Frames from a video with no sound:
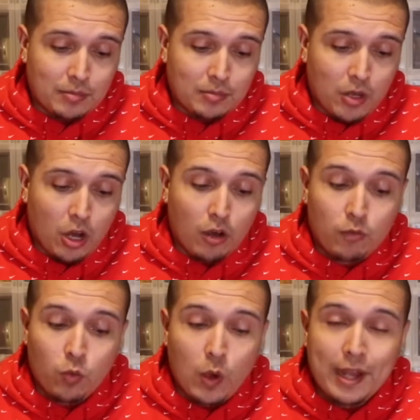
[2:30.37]

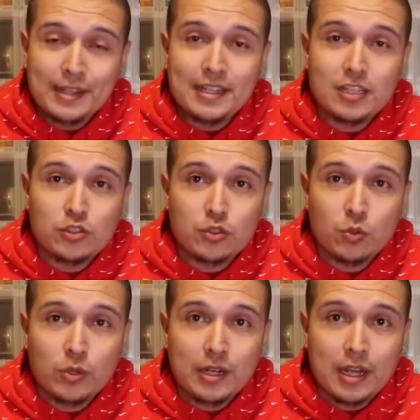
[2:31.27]
Off-White Desert
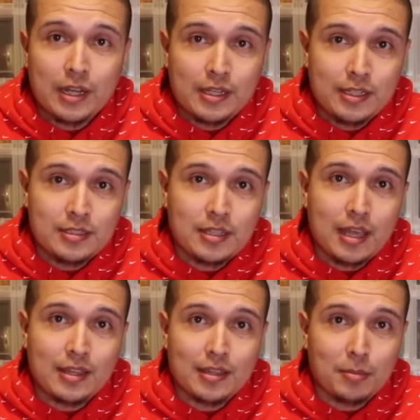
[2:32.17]
Ore 90s,
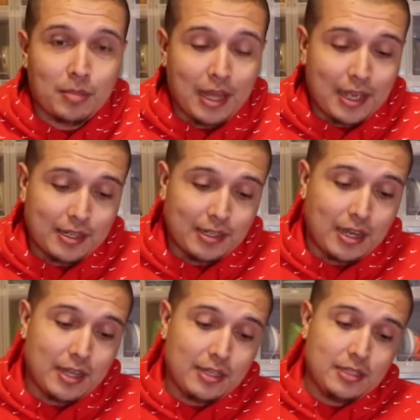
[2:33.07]
and then the black
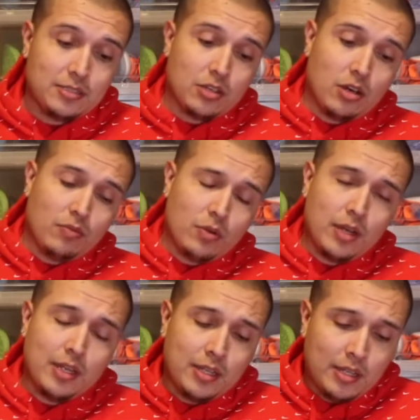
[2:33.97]
90s
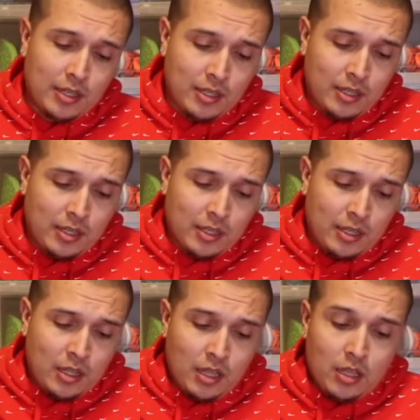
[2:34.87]
Off-White,
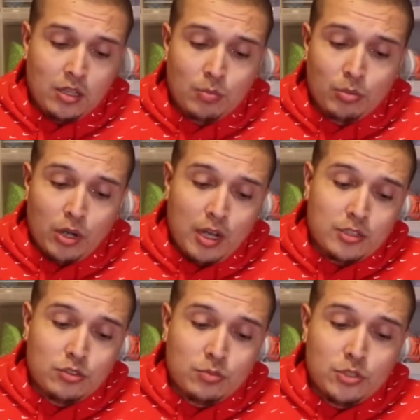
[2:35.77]

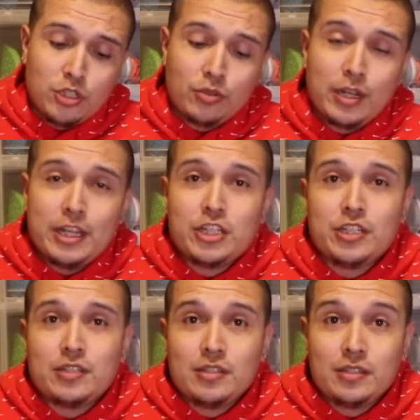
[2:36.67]
LeBron Zoom
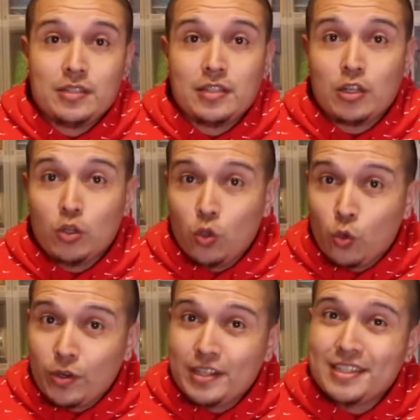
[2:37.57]
Generation
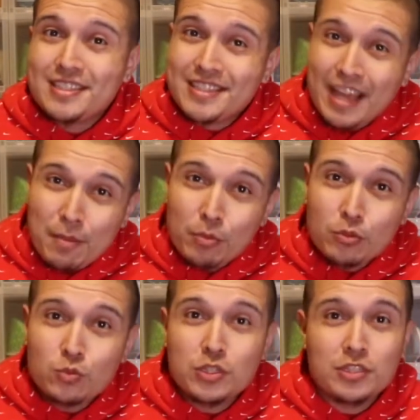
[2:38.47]
Gloria
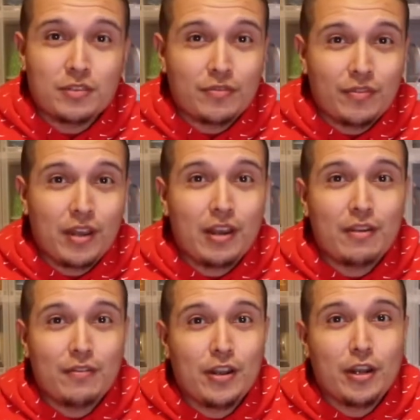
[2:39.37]
samples, which is a
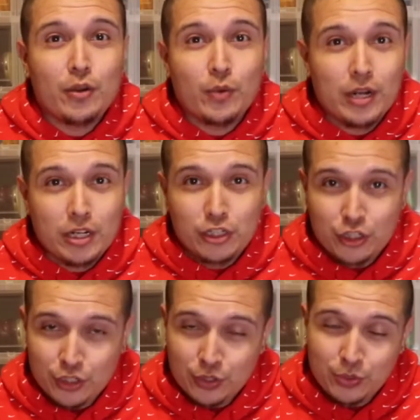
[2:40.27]
very, very rare
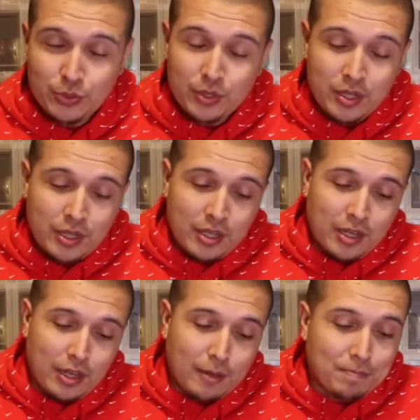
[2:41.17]
shoe,
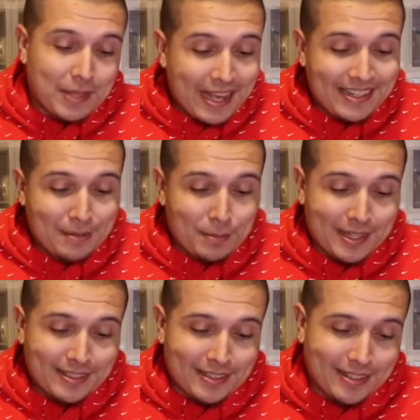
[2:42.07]
that didn't
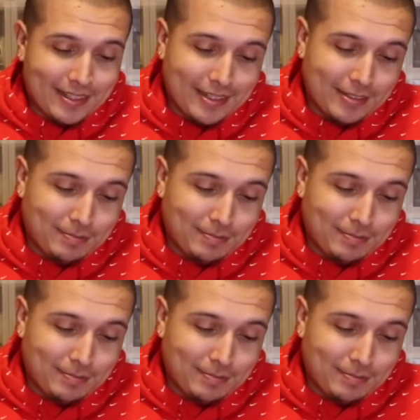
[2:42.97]
make the cut.